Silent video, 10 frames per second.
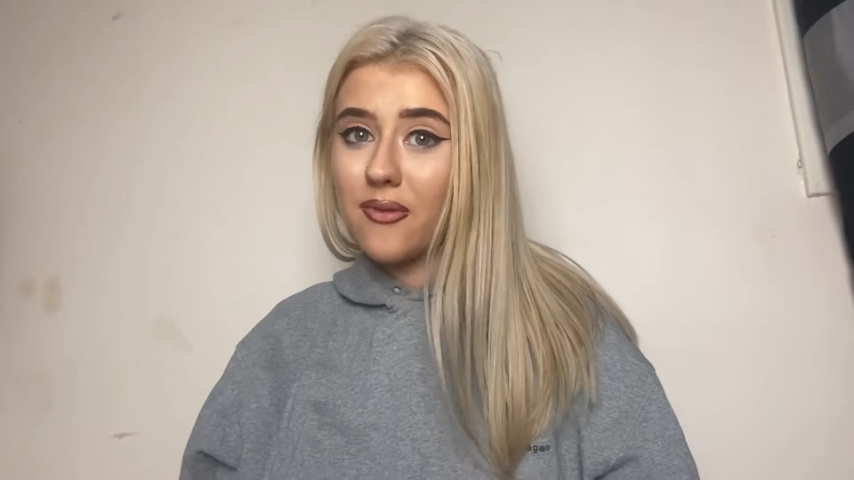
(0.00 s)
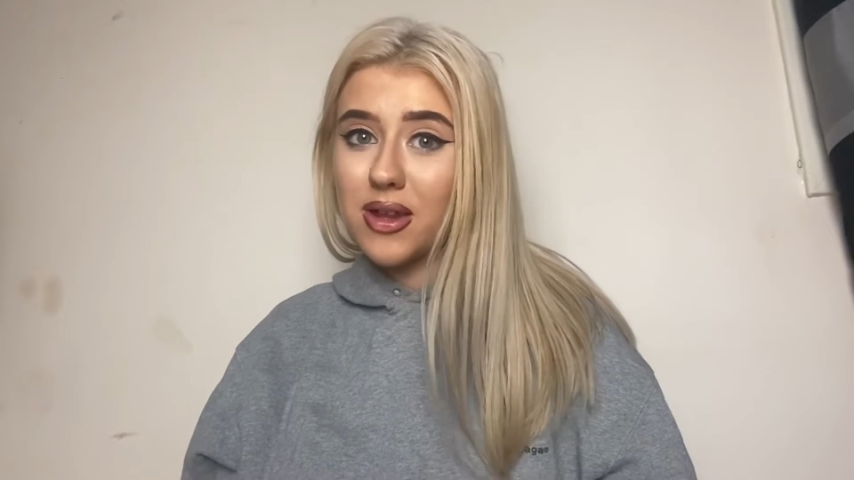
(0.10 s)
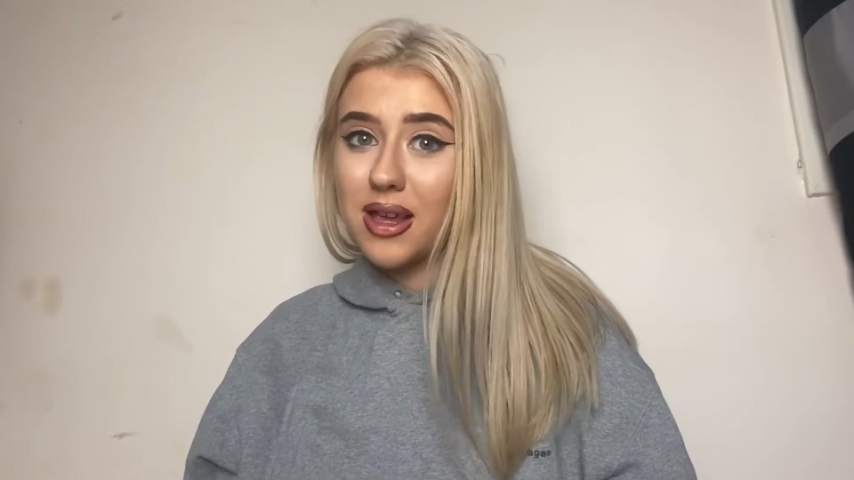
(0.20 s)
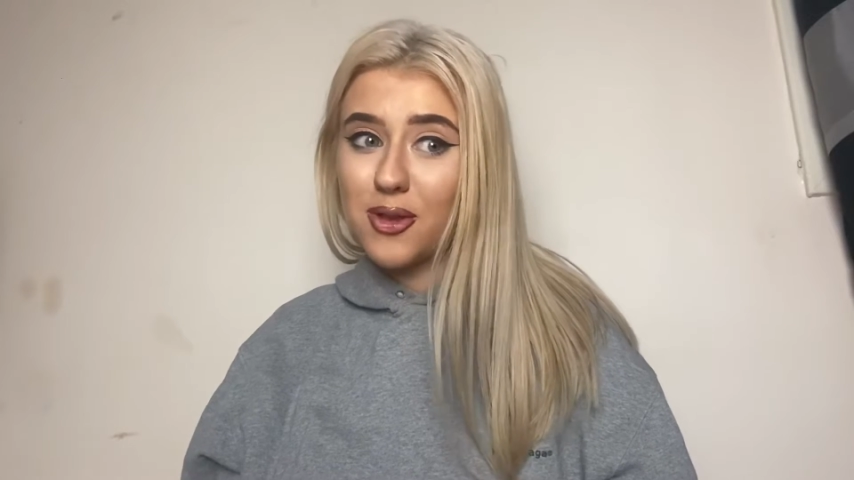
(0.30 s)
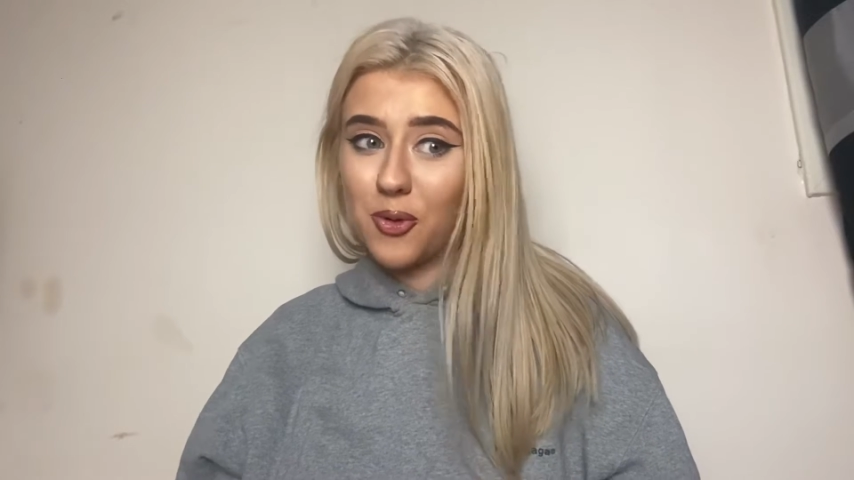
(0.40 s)
every
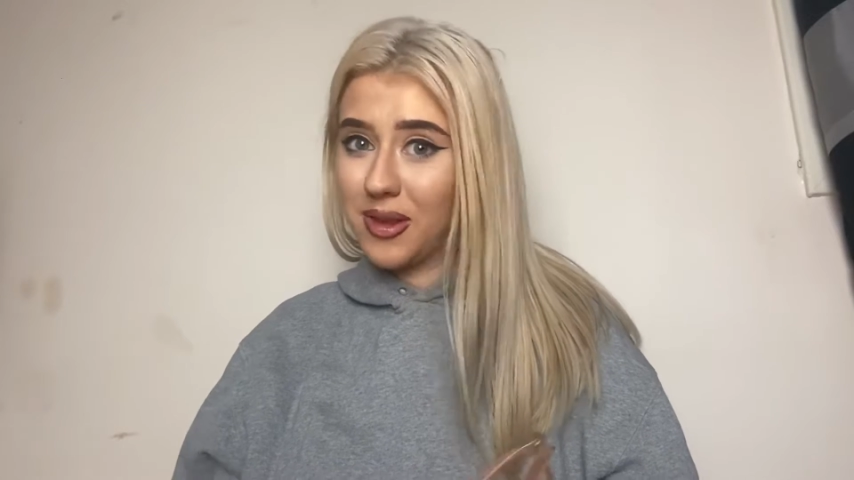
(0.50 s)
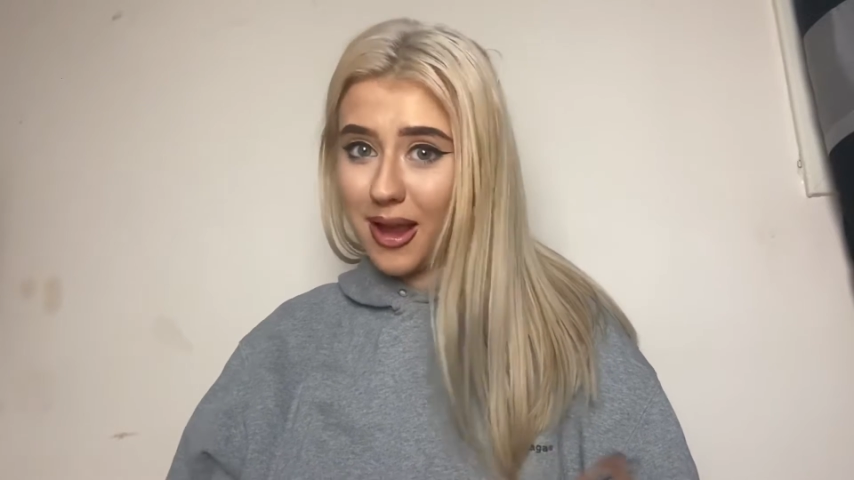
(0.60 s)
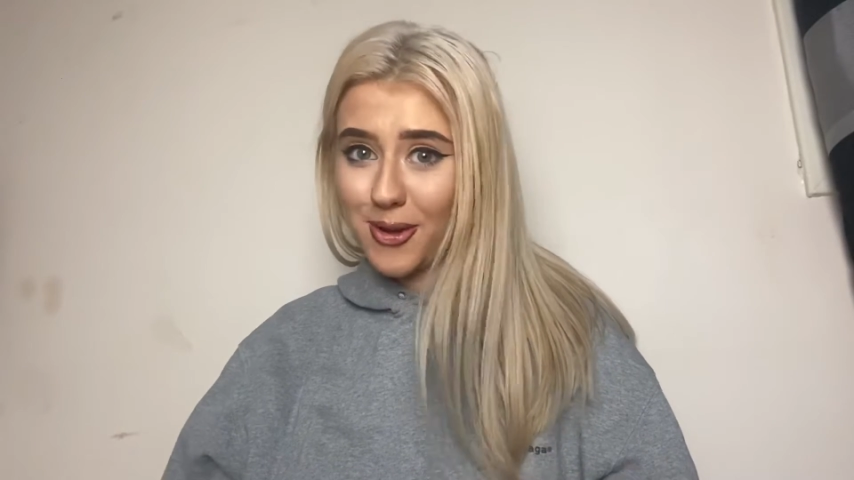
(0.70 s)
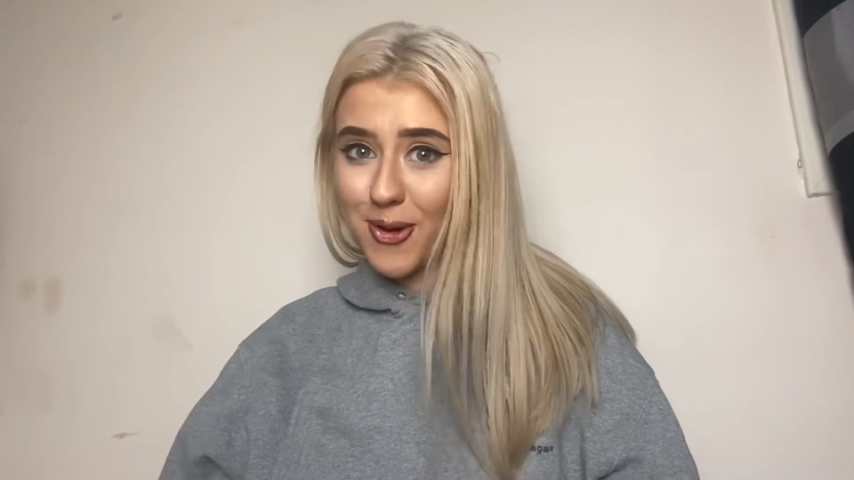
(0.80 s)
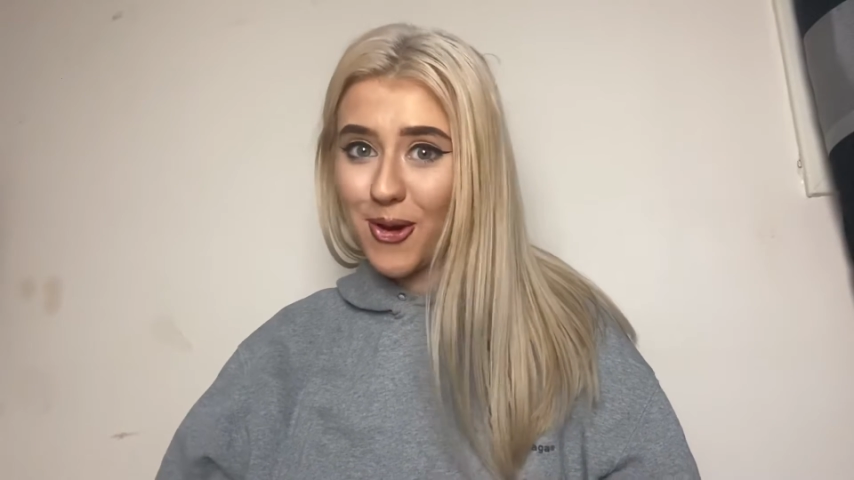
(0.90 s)
day doing
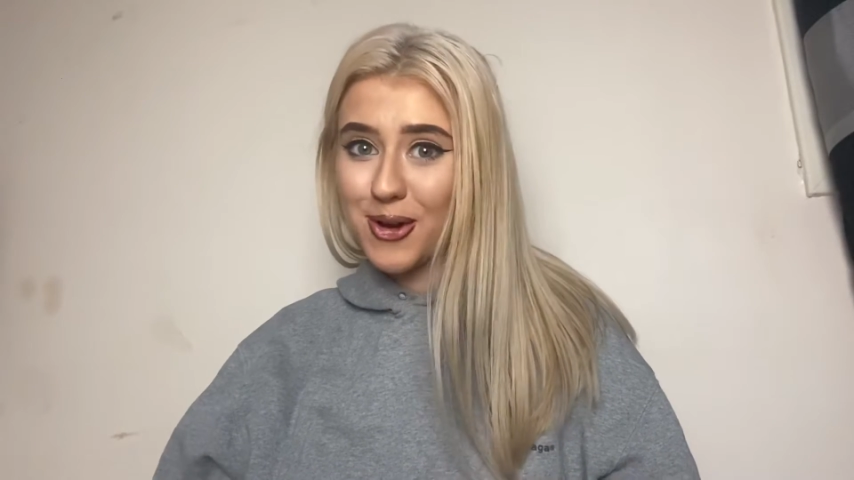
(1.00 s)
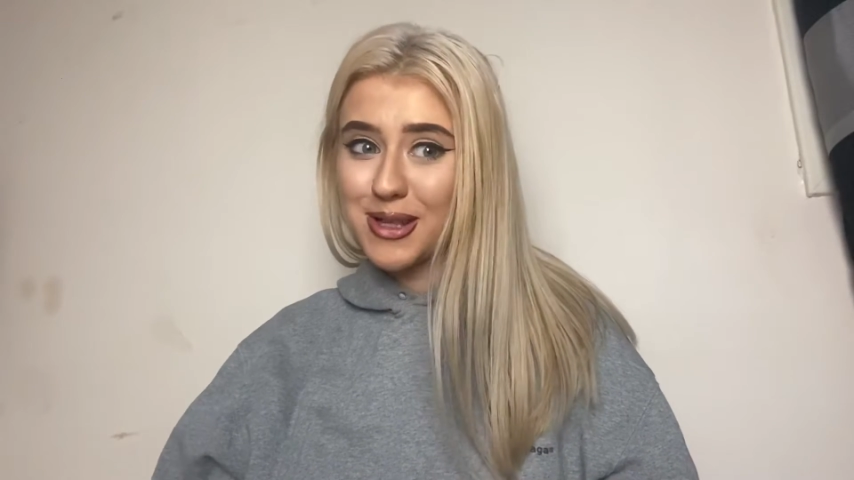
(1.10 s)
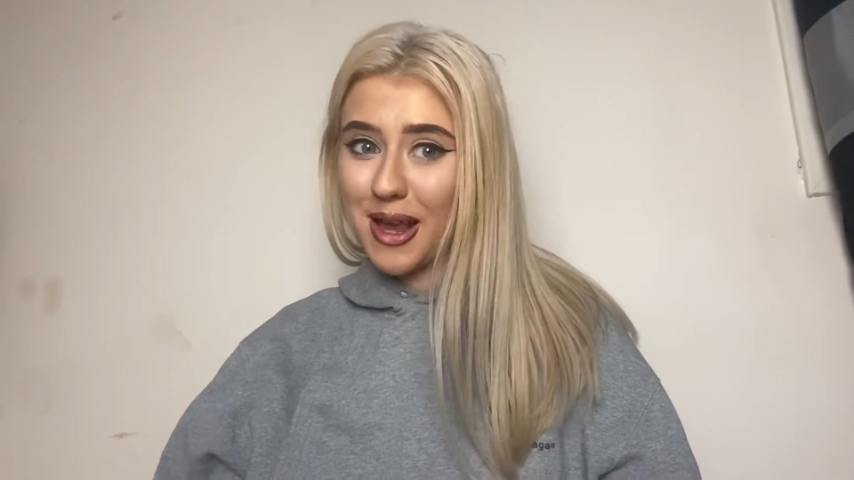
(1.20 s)
TikToks